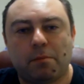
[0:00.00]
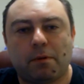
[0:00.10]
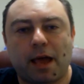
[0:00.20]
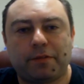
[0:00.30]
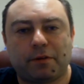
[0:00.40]

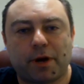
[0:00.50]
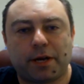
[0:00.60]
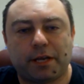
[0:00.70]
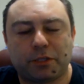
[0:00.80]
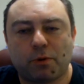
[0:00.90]
round of
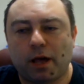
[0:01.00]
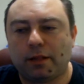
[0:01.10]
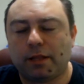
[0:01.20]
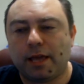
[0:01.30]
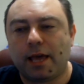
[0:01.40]
money as
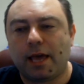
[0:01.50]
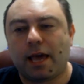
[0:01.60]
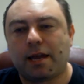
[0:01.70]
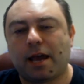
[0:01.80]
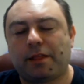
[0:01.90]
well.
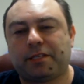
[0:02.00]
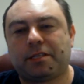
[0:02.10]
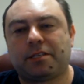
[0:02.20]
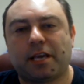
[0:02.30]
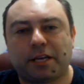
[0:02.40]
And now this
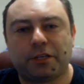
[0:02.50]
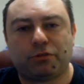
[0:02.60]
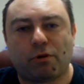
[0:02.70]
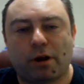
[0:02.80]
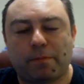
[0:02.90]
is a
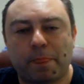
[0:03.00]
second draw.